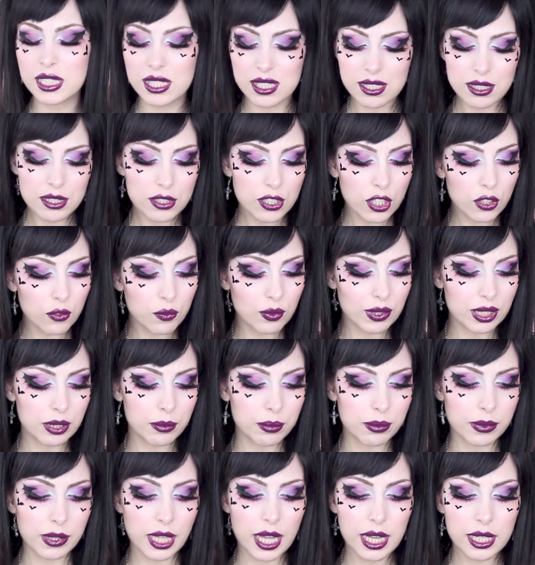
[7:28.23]
These are not
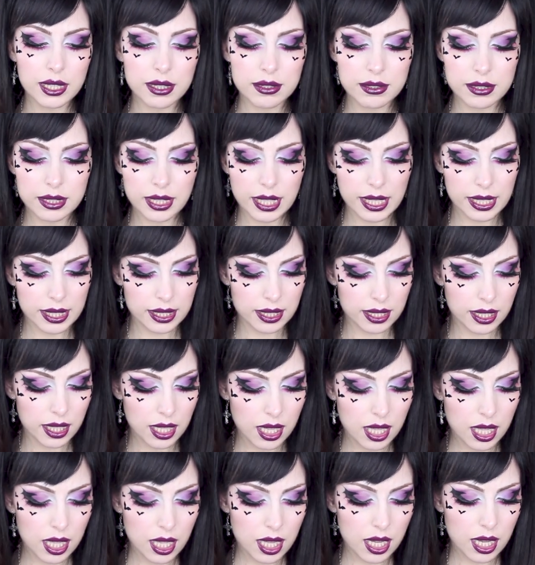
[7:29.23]
really black, they're like
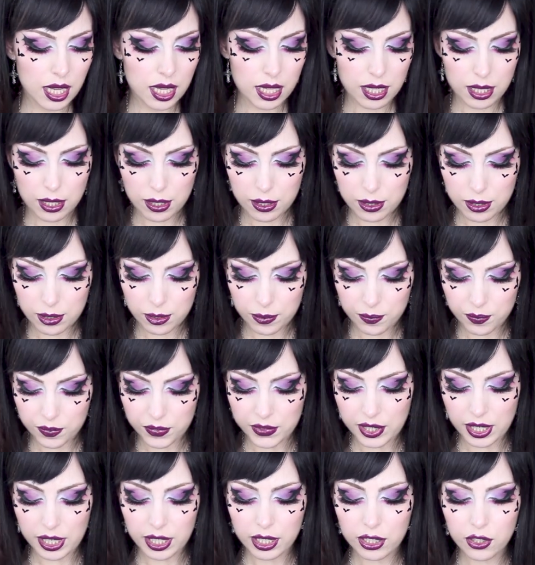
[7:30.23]

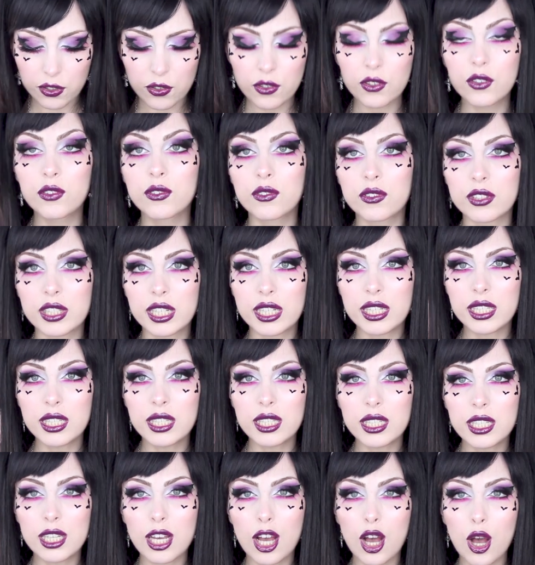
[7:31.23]
dark
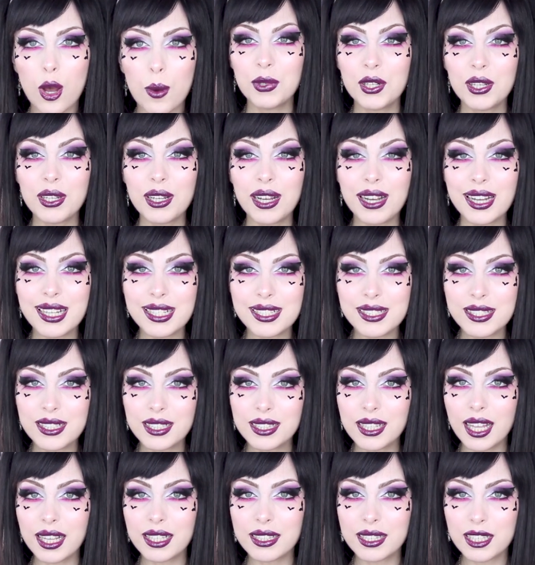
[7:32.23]
gray, but I
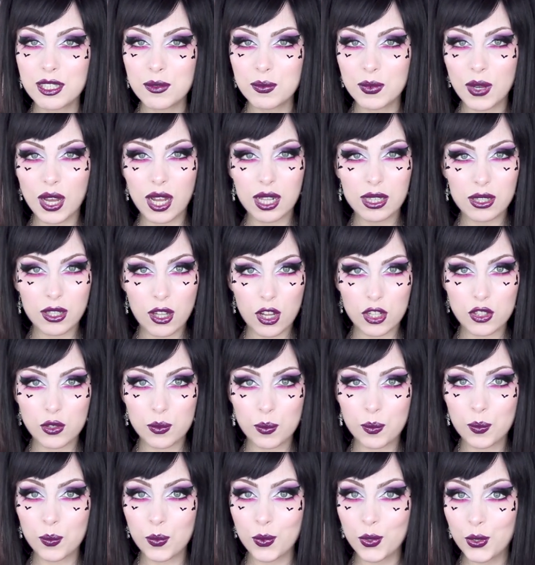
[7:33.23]
still like them a
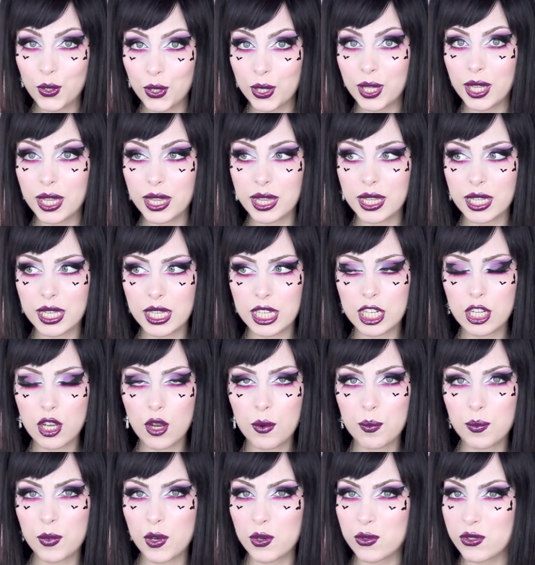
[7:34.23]
lot more than
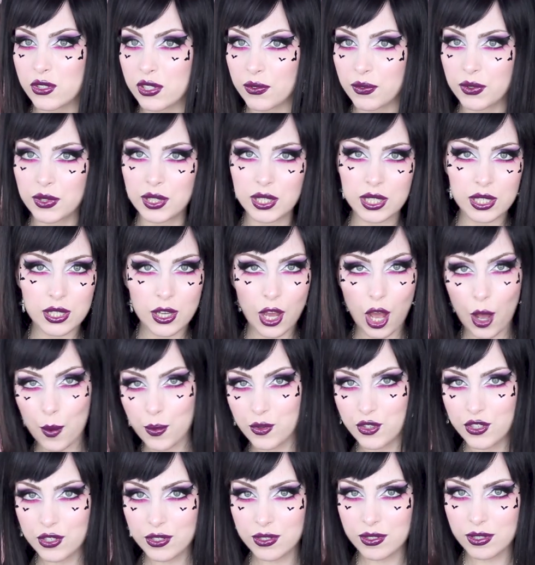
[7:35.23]
most of the
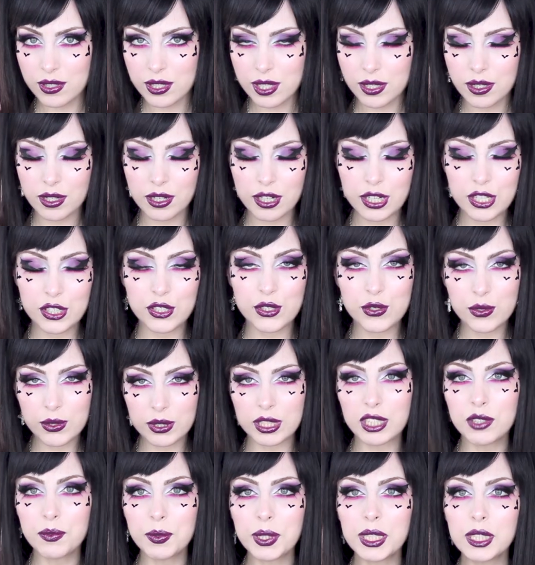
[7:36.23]
options that are
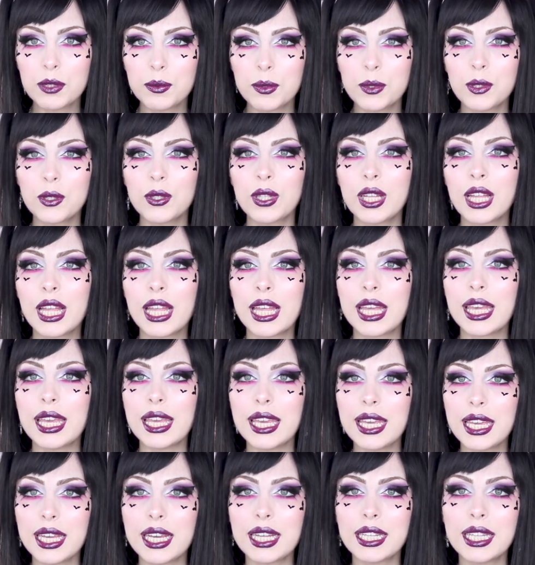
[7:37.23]
usually available,
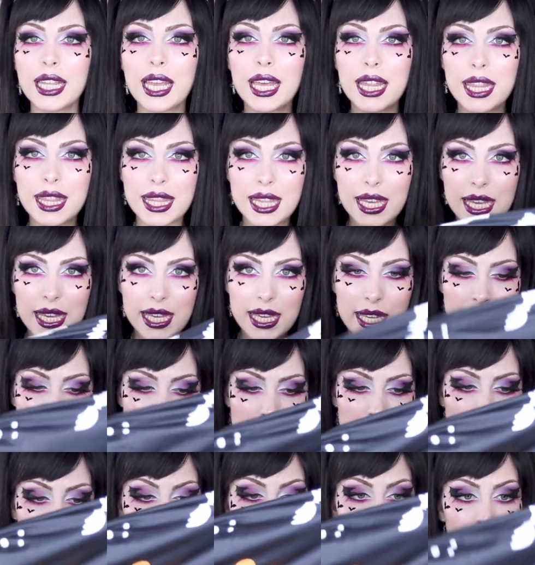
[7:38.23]
and
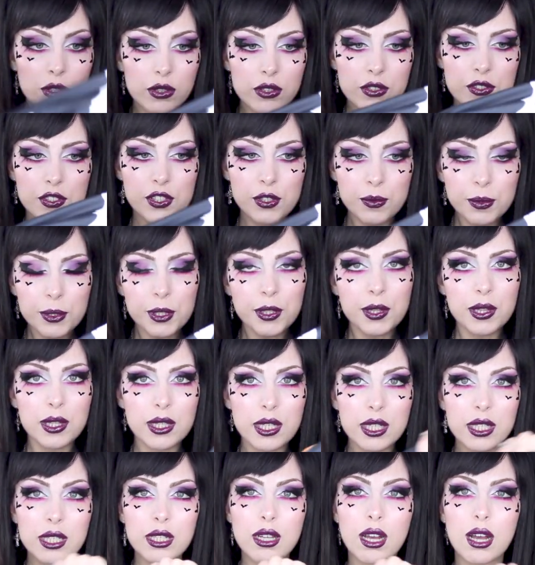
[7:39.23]
they looked super
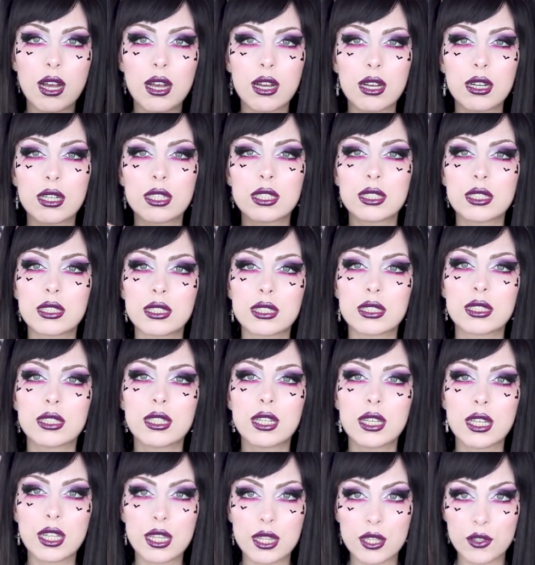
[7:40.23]
thin
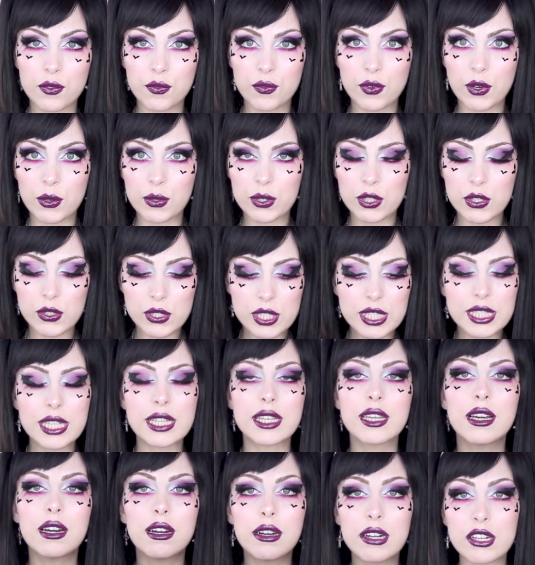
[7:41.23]
on the photos.
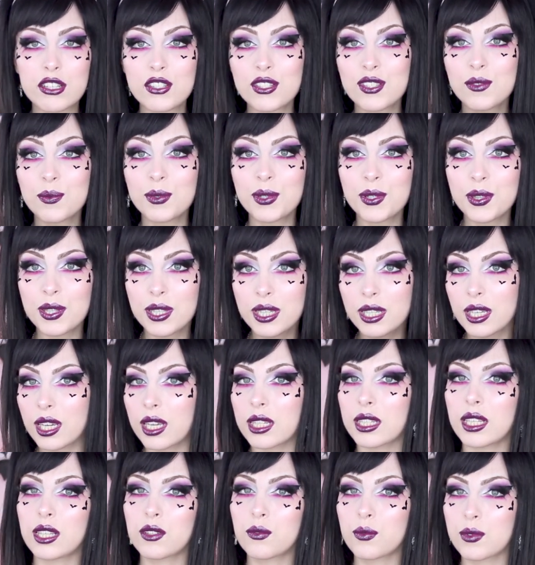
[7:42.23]
They are super thin,
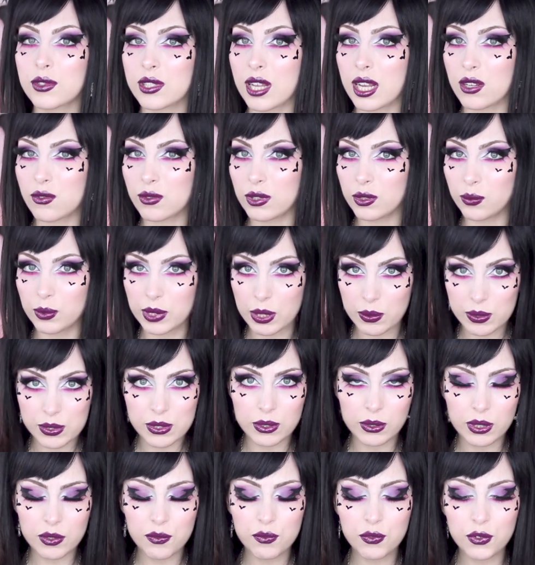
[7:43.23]
and it was actually what I
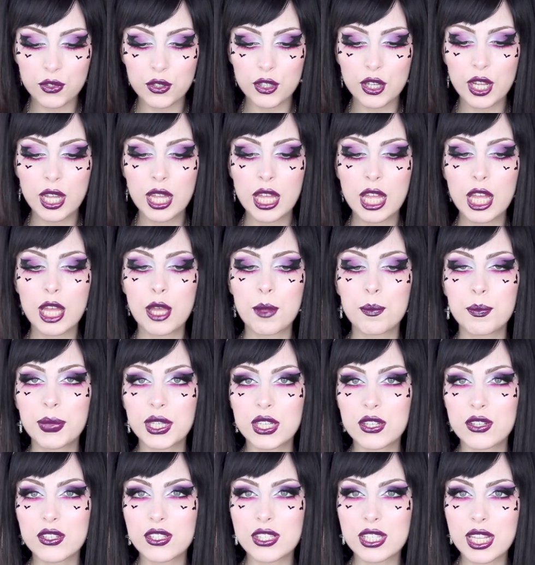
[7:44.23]
was looking for,
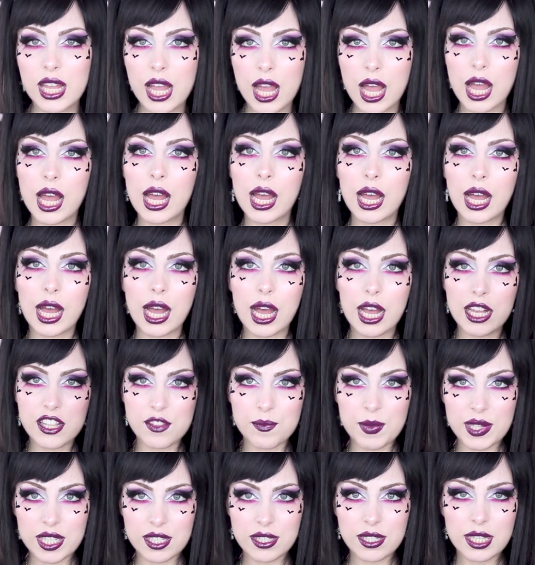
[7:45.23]
because
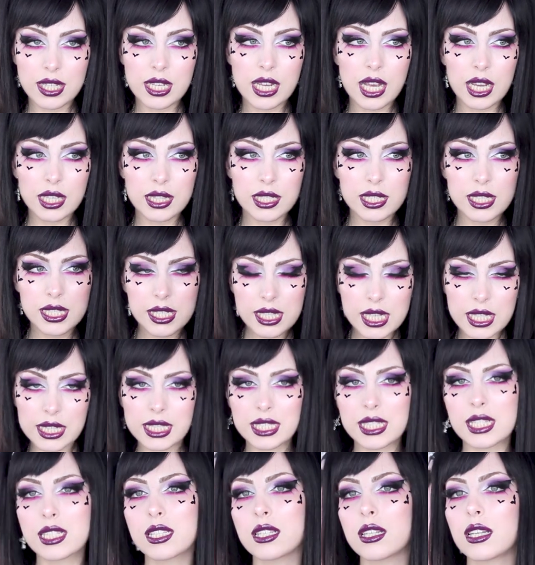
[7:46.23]
as much as I like this,
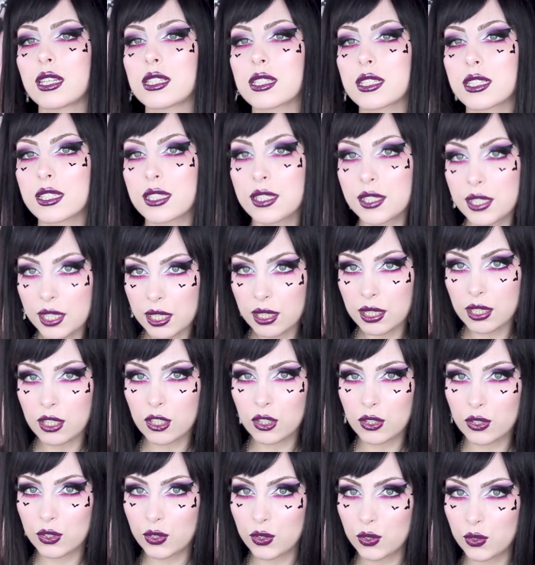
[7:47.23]
this is
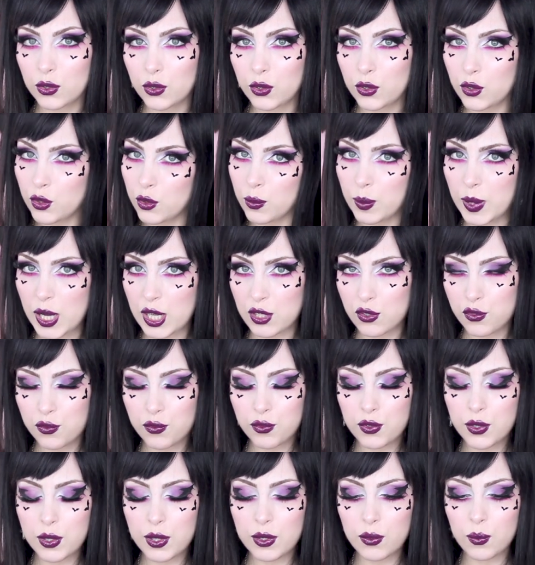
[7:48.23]
still too much
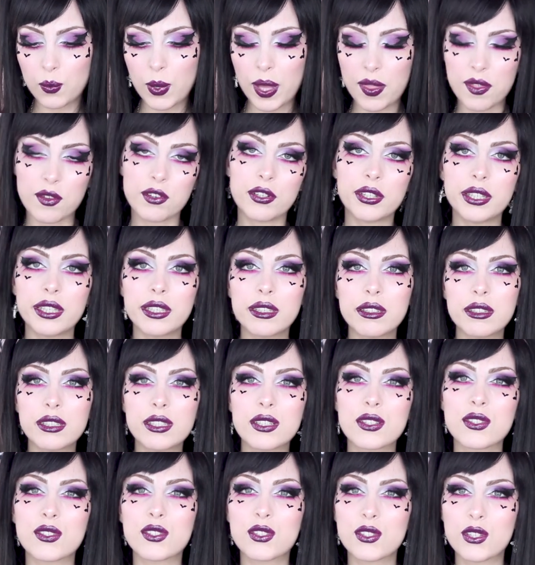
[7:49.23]
for the weather
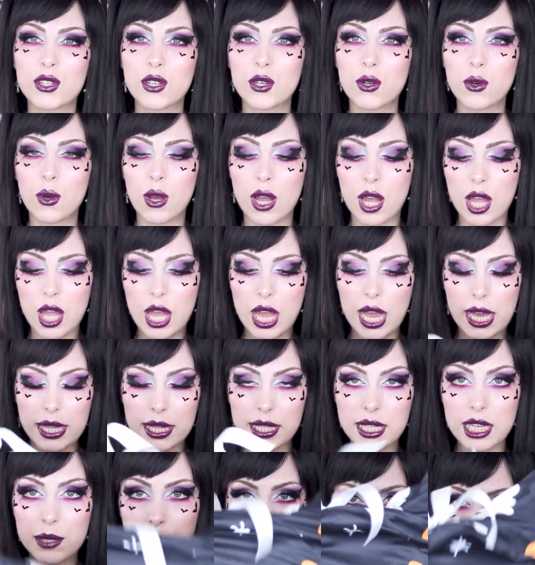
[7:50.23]
here. So I
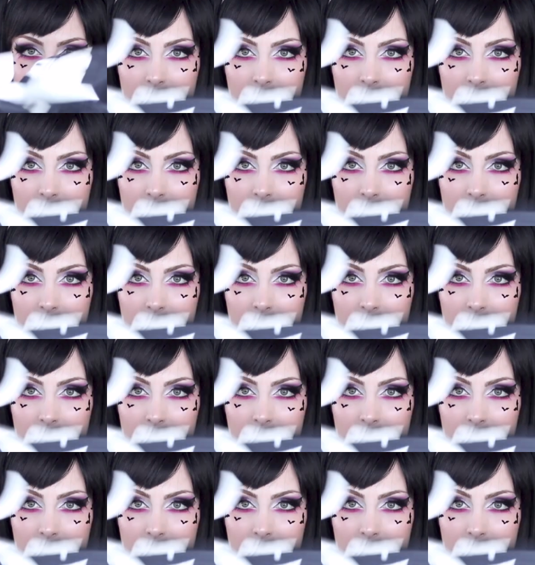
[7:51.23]
think I'm